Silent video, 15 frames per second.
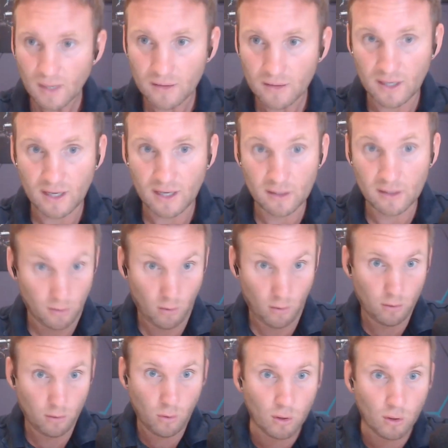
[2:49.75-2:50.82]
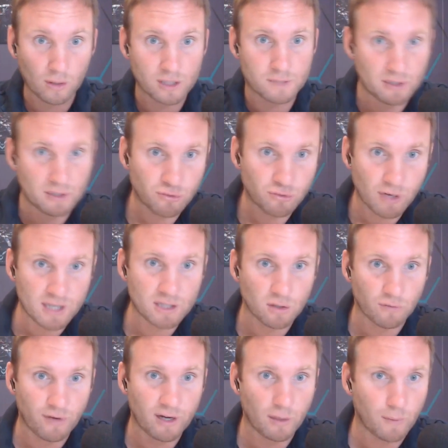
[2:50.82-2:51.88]
the oil has been treated
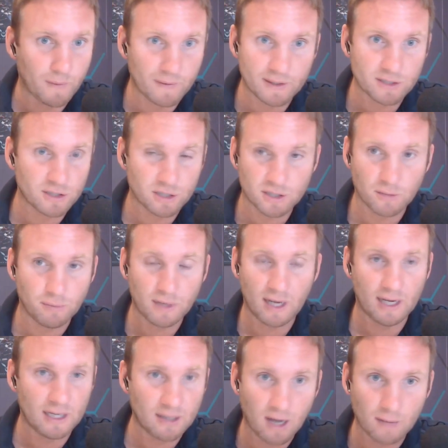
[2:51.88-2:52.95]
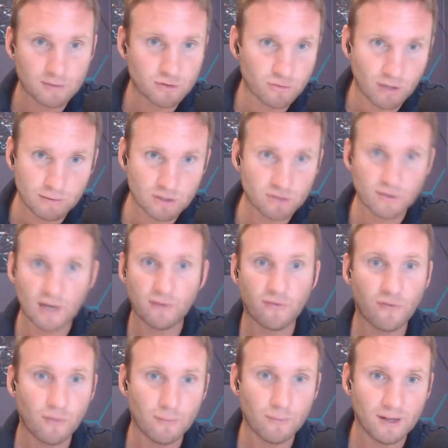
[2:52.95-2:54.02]
already, or whether it's just completely upstream straight
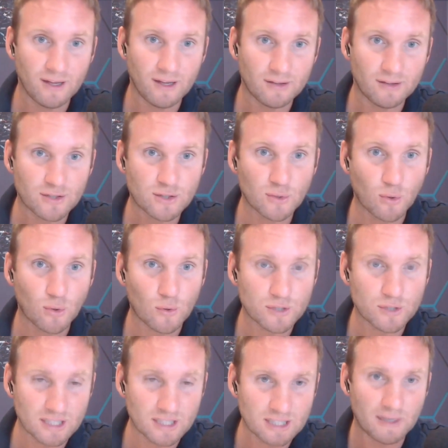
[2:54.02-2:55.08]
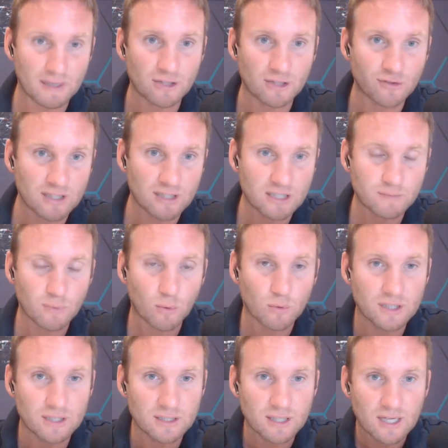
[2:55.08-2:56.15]
from the source and is being
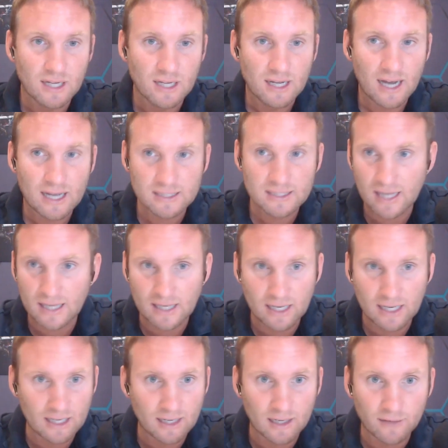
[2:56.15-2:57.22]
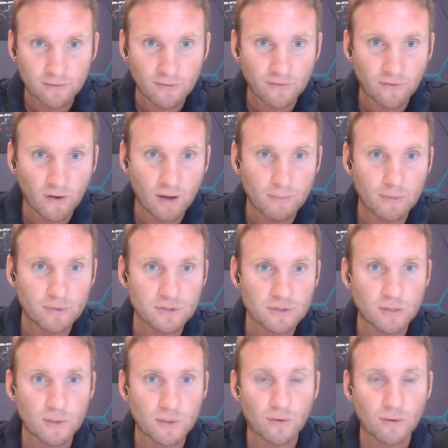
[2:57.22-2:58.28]
transported, hasn't had any kind of refinement
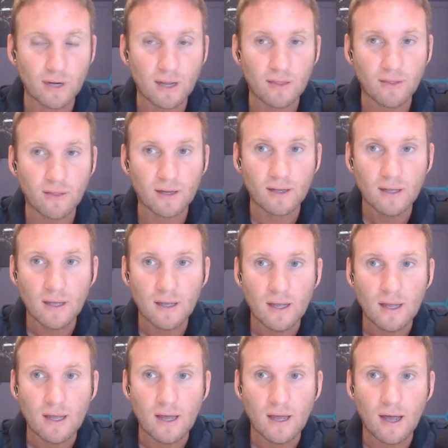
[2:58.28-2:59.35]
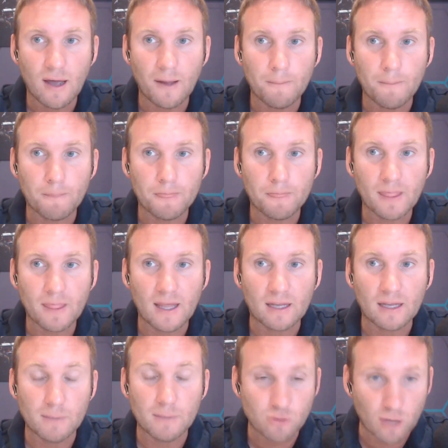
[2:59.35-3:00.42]
to it or anything.
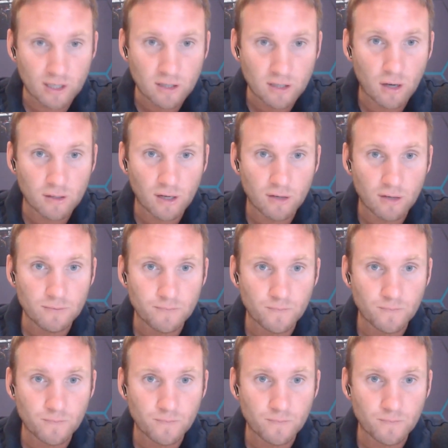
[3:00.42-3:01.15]
It can be dry cargo,